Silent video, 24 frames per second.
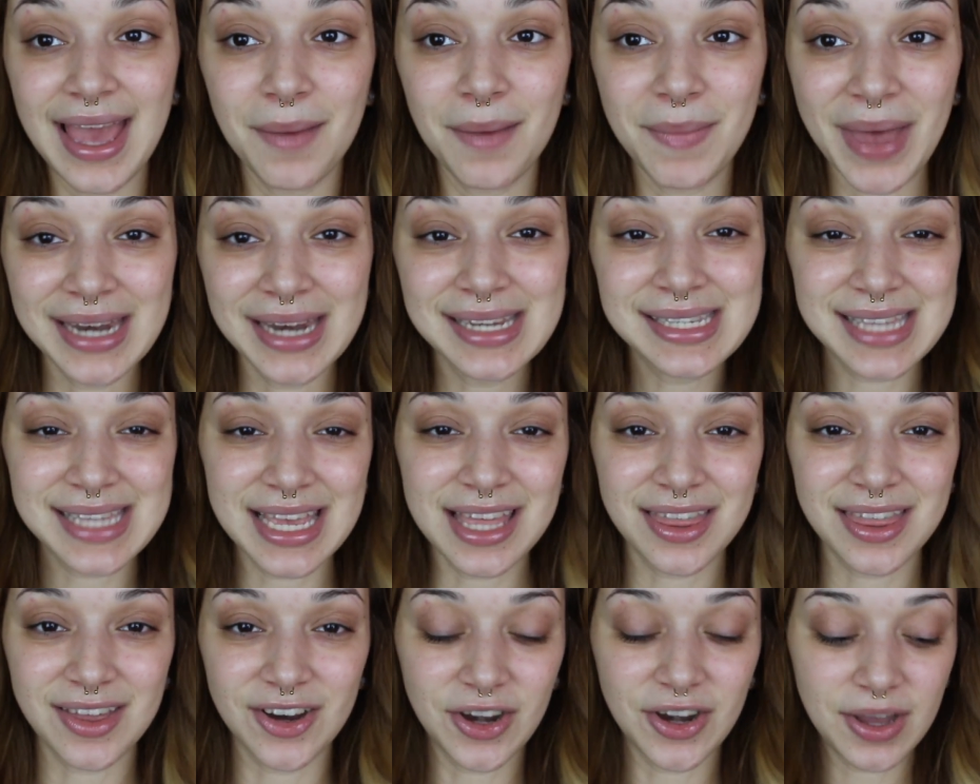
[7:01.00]
am
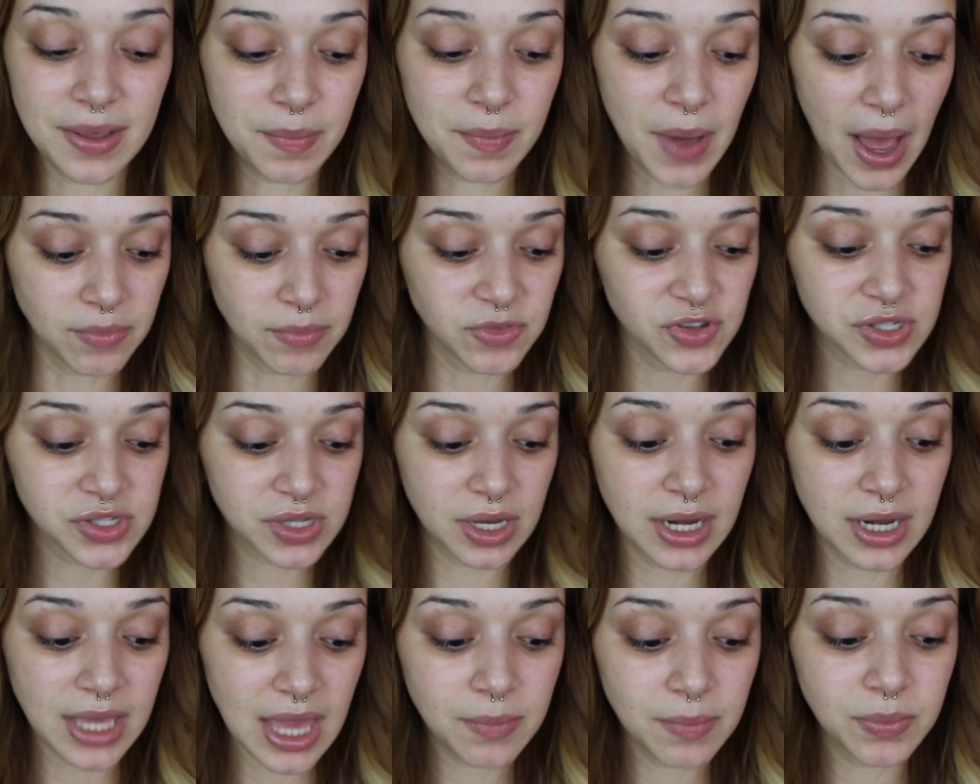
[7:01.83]
NC30, but I'm just
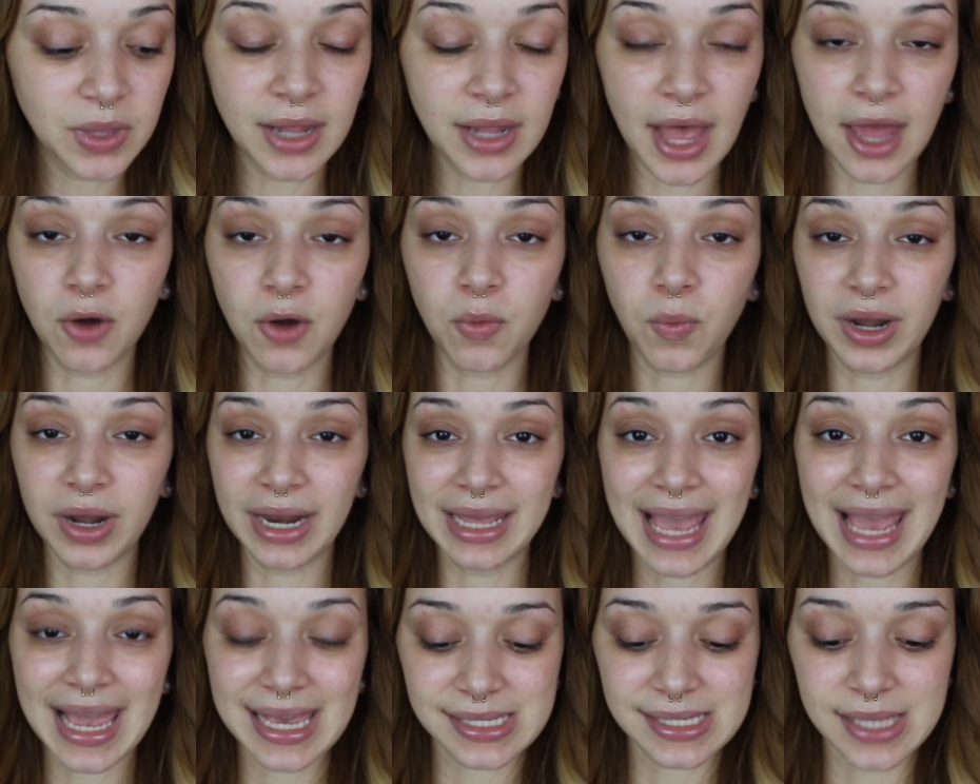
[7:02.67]
gonna keep the lighter one
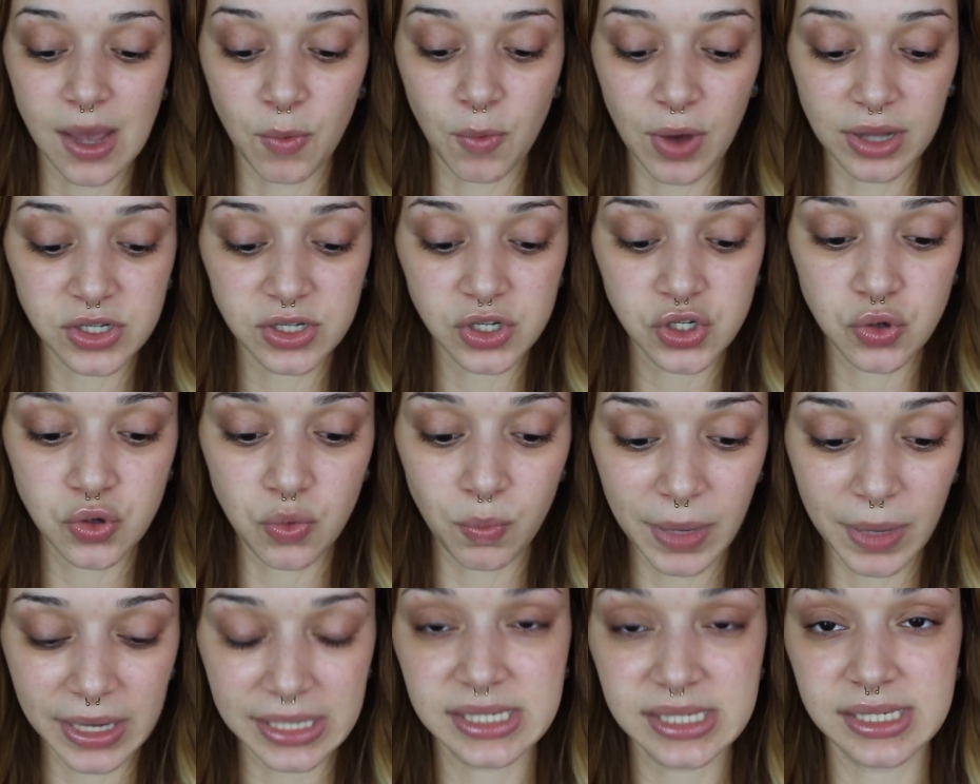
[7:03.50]
in case I want
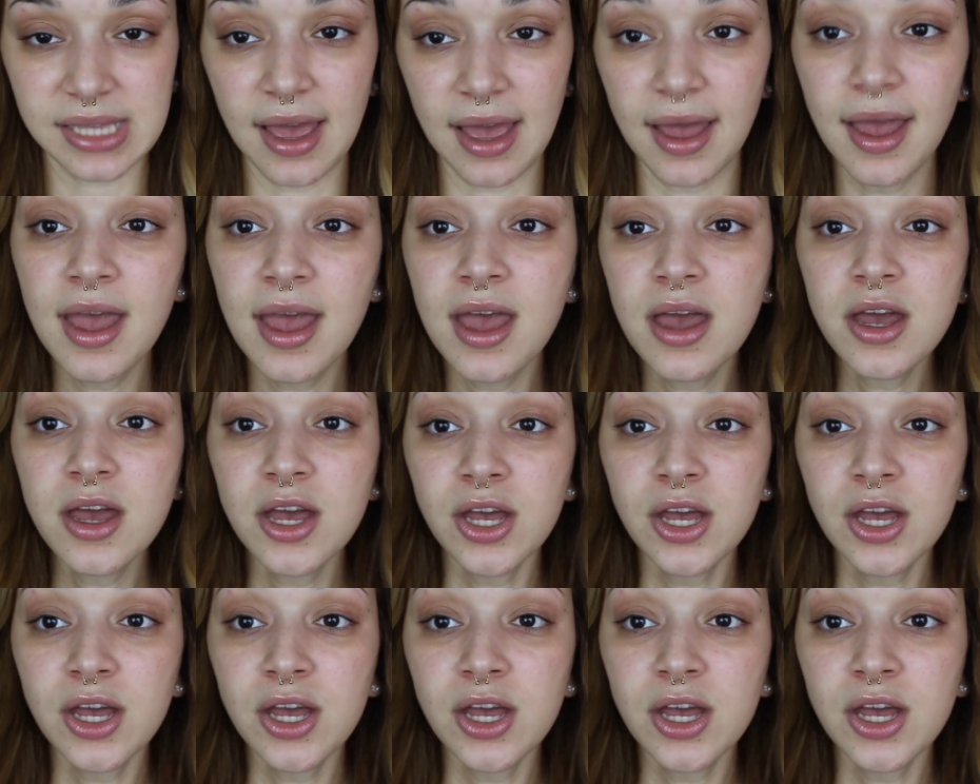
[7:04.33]
to mix it.